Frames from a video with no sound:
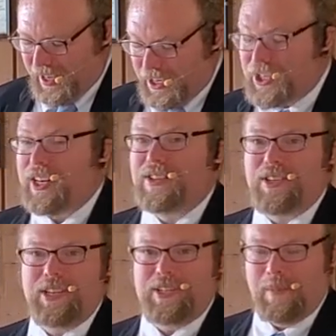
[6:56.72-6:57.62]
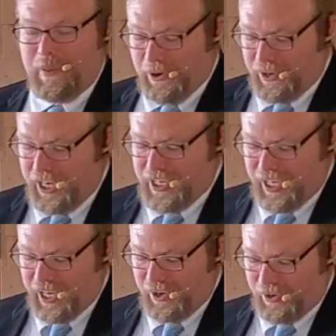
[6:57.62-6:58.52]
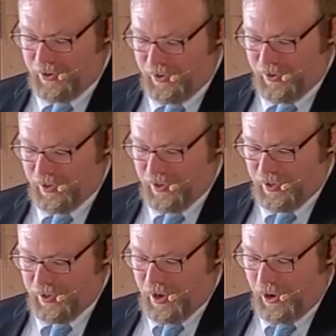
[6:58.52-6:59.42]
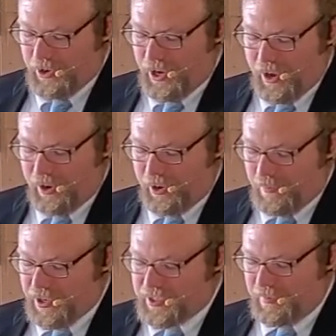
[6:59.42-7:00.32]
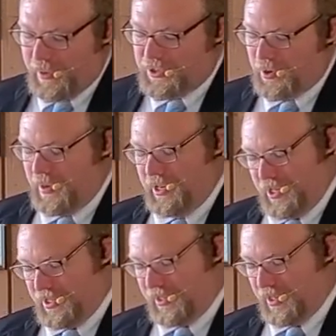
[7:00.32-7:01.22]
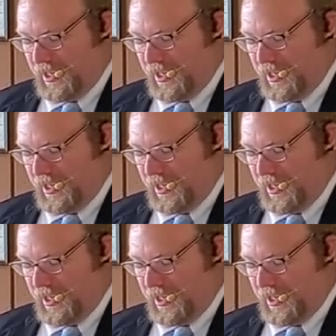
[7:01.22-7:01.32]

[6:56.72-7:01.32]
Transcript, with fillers: in Jesus' ability to heal her daughter must have been tremendous.